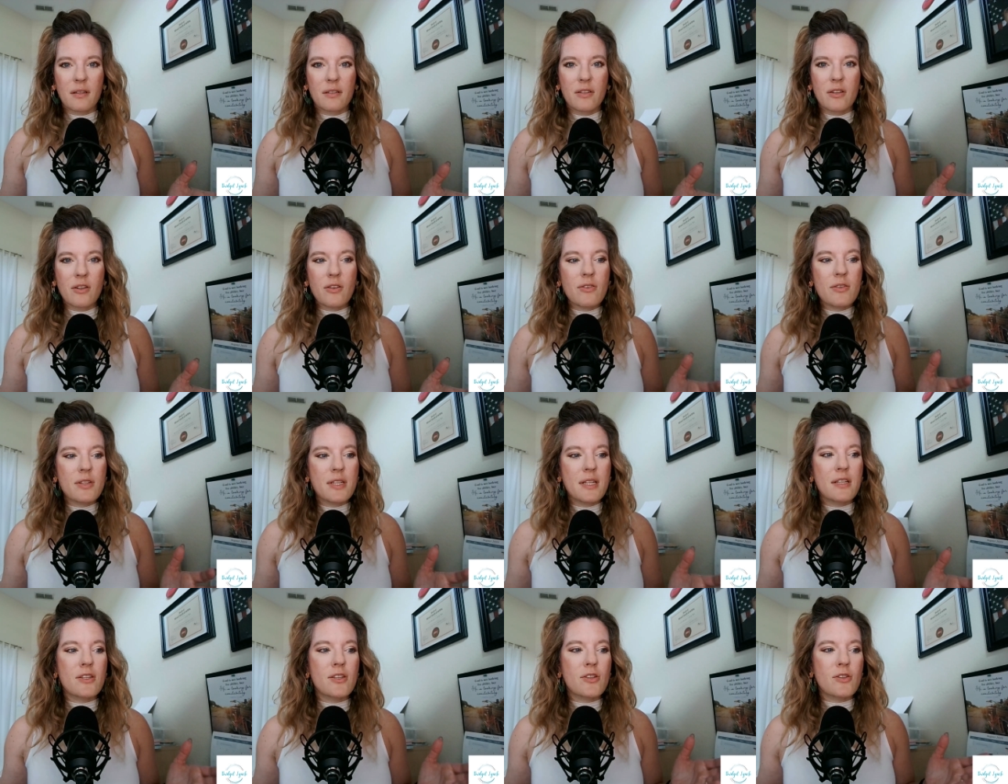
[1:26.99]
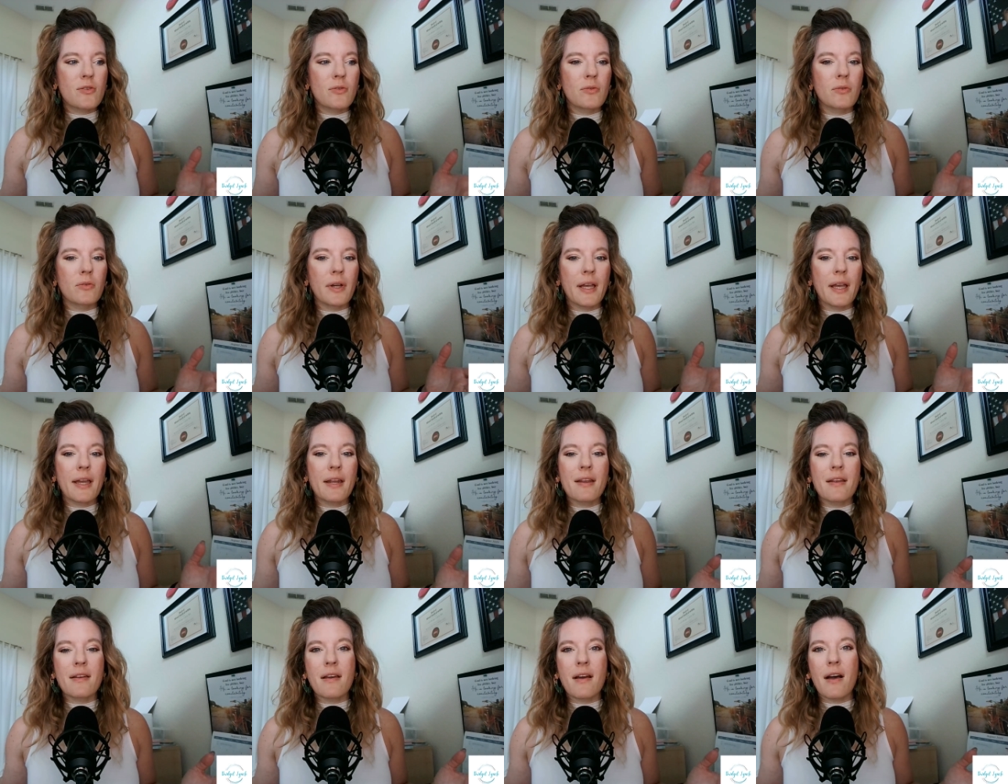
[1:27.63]
Nursing school
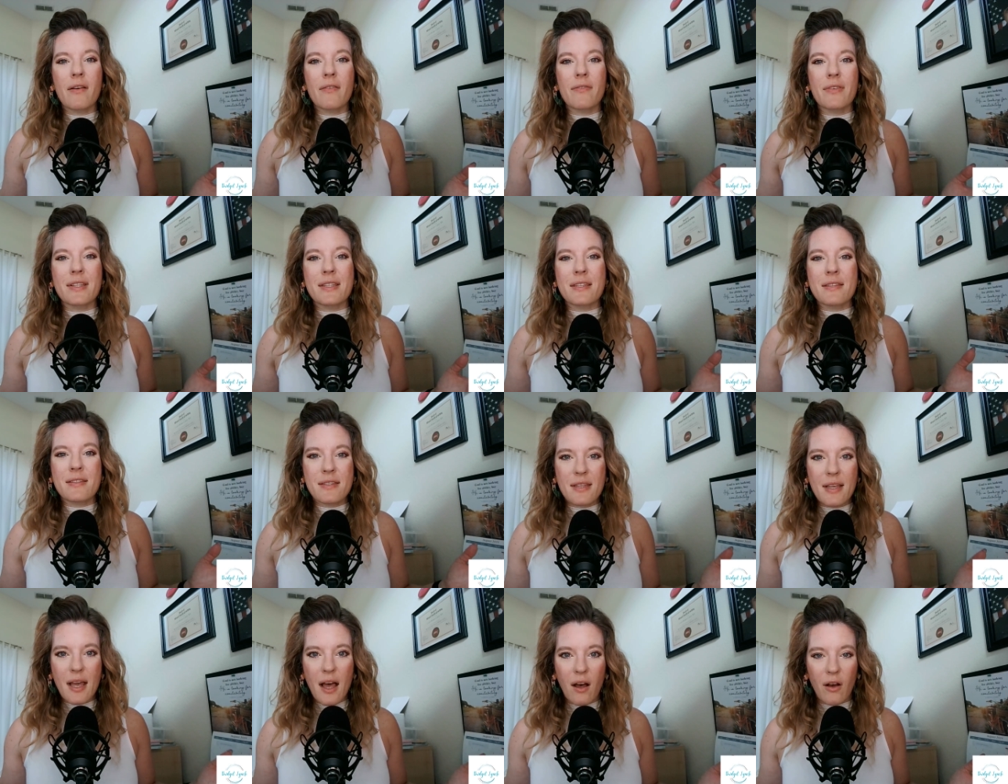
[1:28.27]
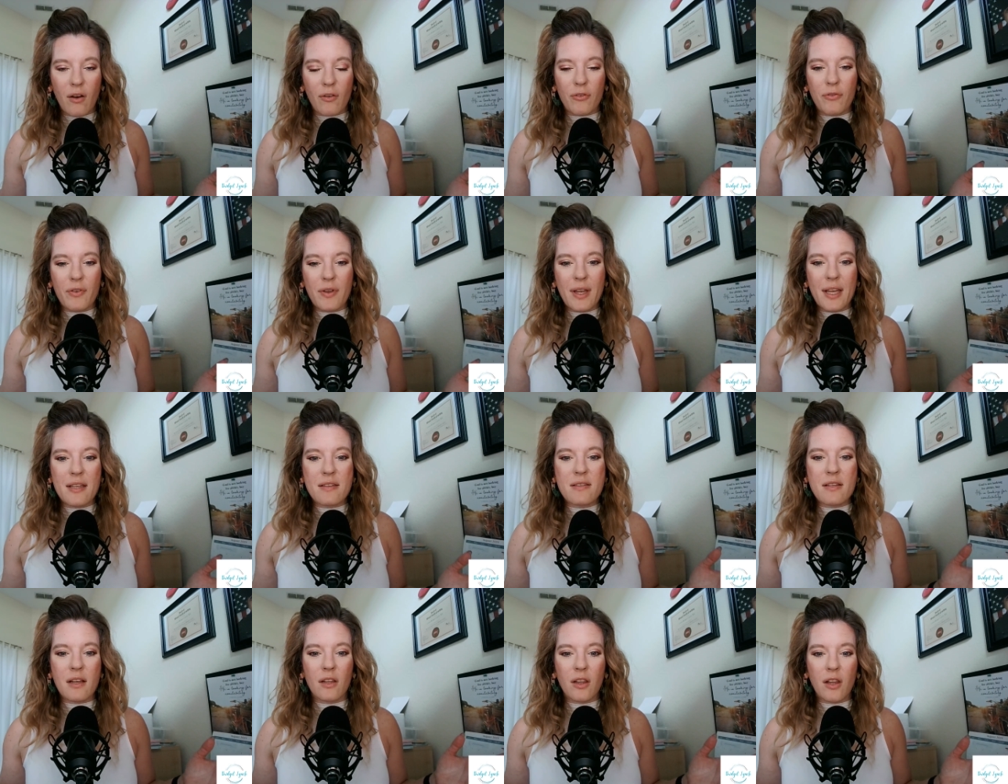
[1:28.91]
in and of itself
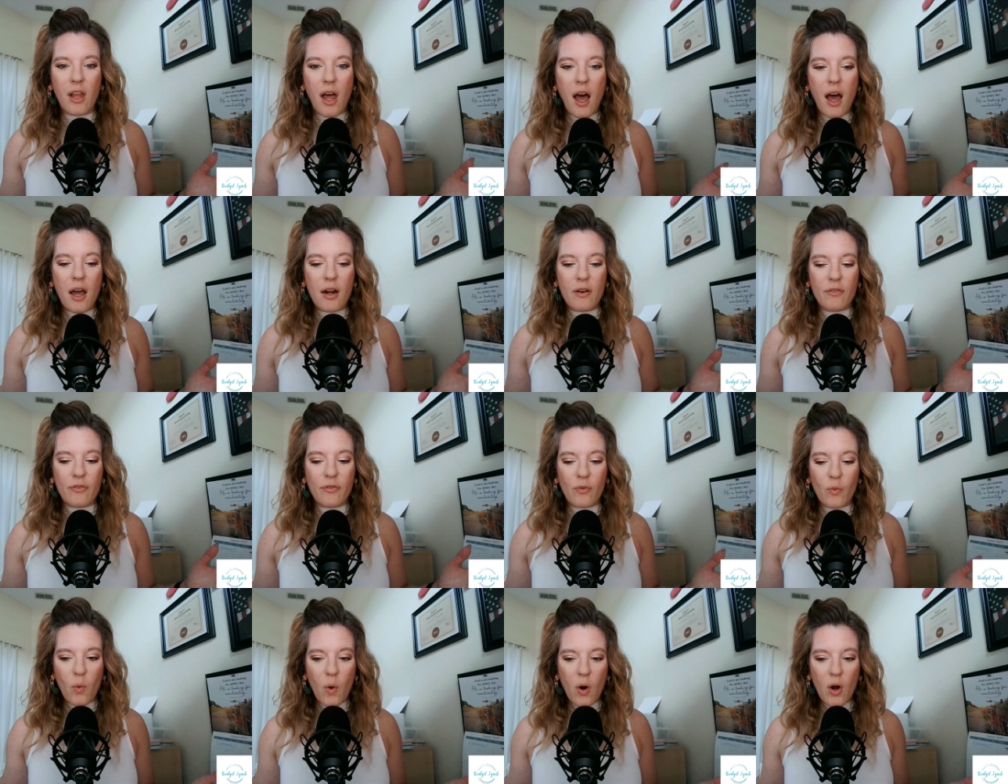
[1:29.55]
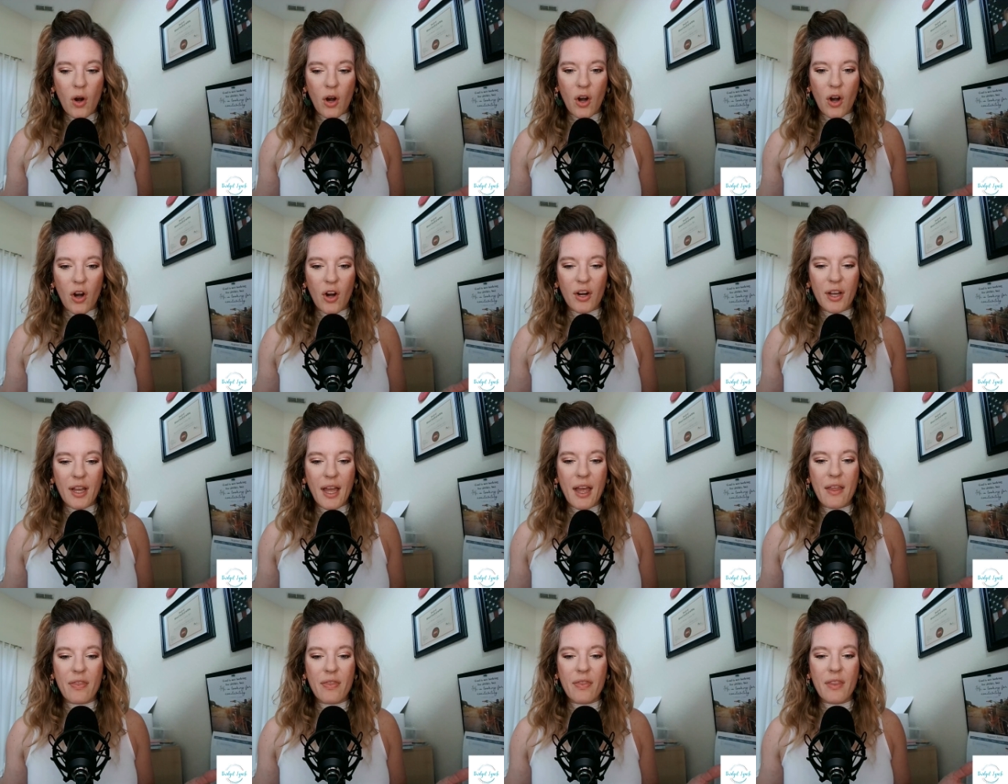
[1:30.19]
is a lot of work,
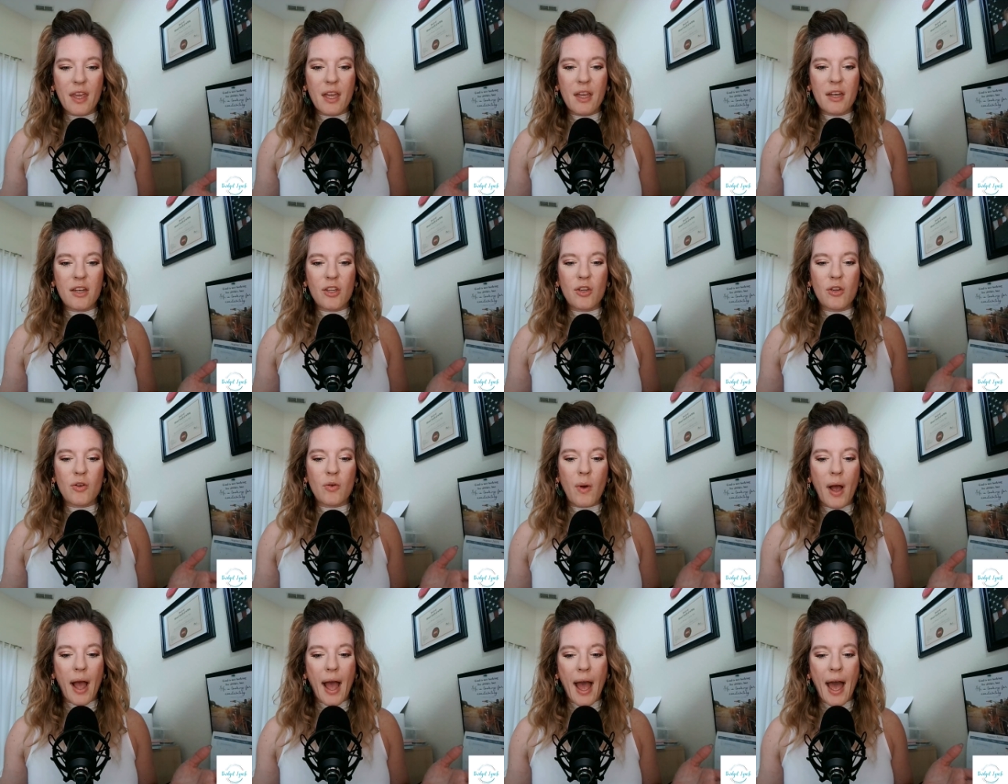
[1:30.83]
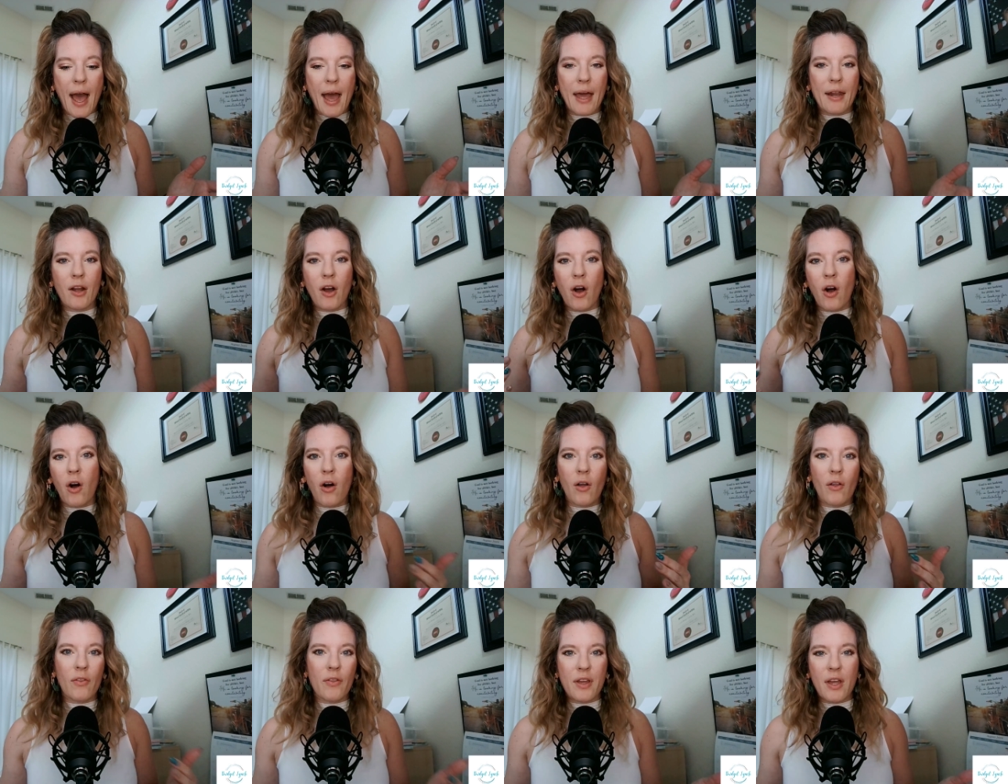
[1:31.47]
and then you add
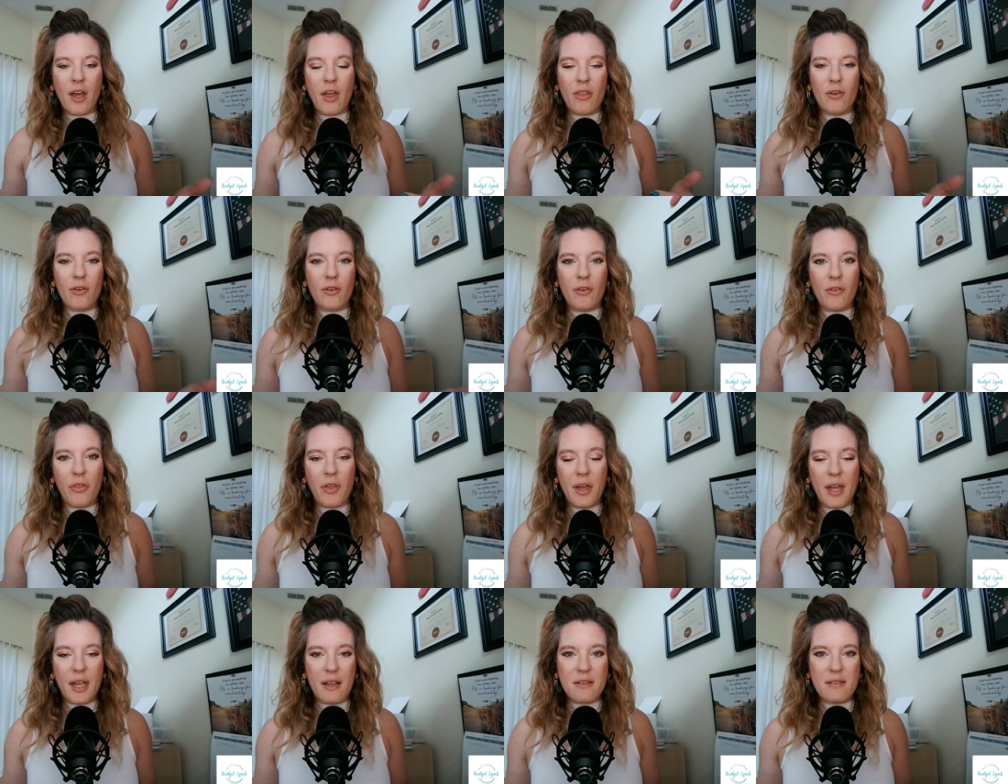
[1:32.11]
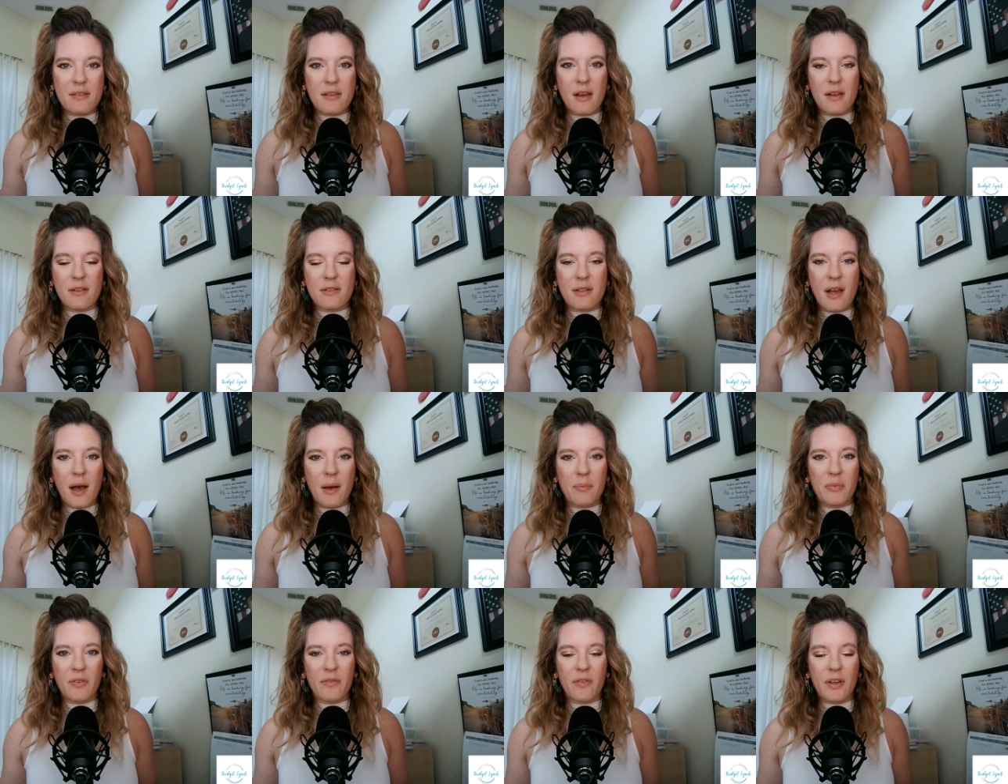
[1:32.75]
all the other things on
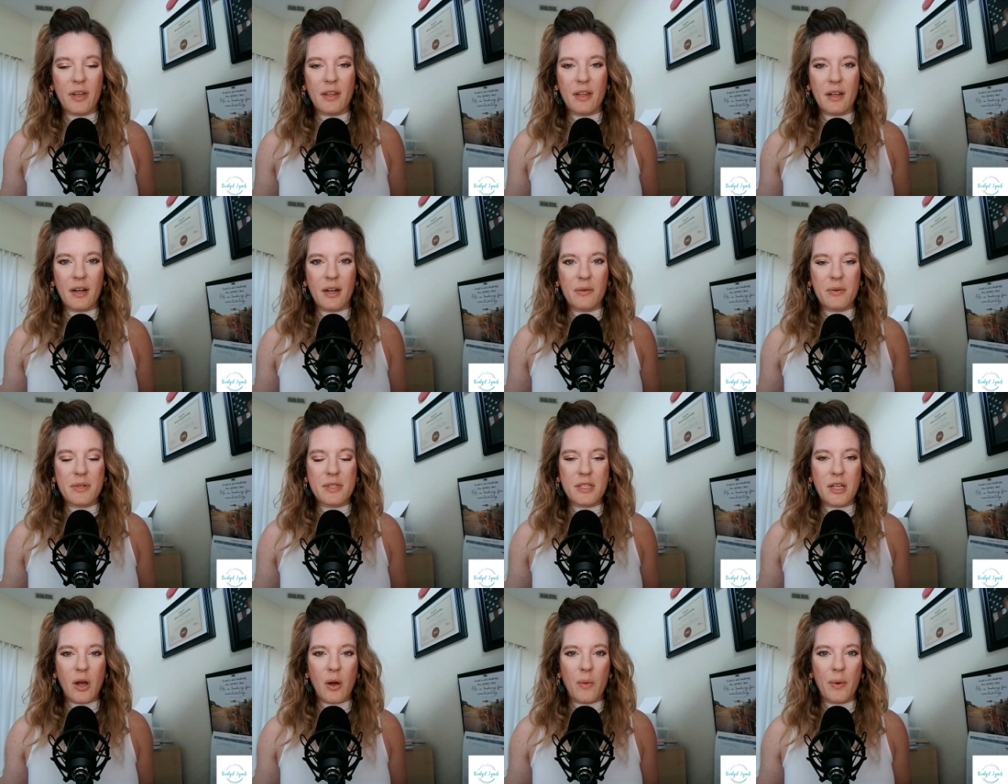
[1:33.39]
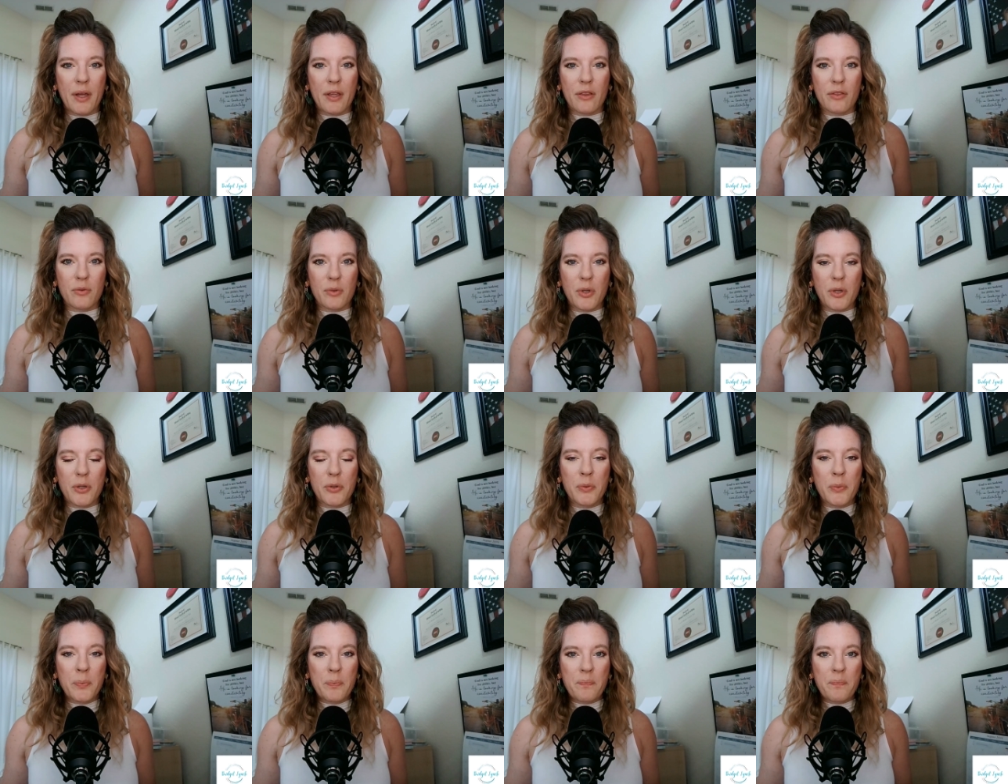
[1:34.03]
top of it that I was going through.